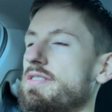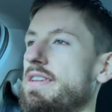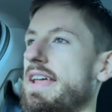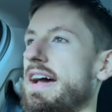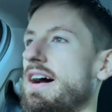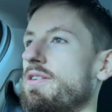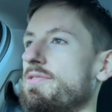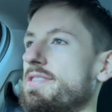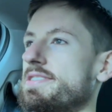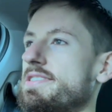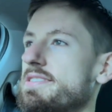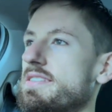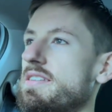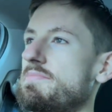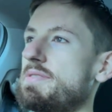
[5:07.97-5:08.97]
Now, this
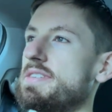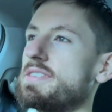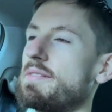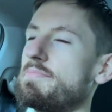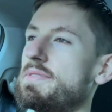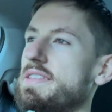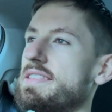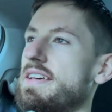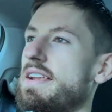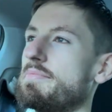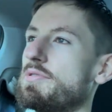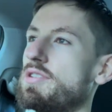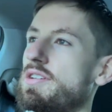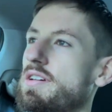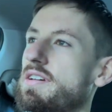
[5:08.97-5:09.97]
is going to be something that
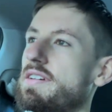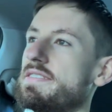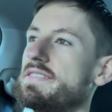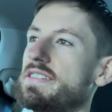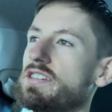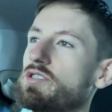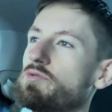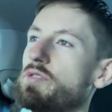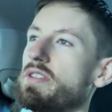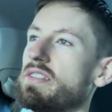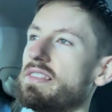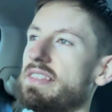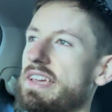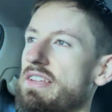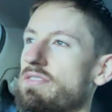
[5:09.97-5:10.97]
I'm going to deal with
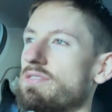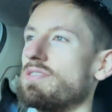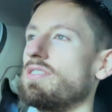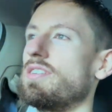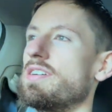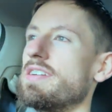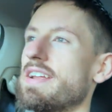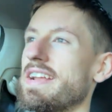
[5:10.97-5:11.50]
later on.